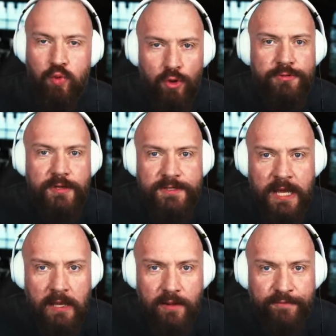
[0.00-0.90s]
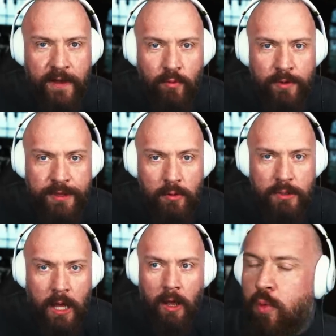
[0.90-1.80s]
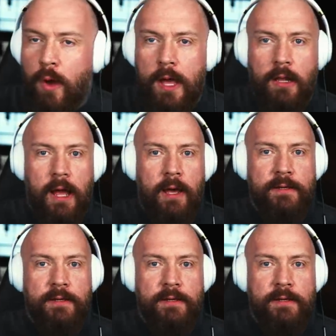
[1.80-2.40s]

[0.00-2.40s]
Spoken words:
won the title fight without her. Well, I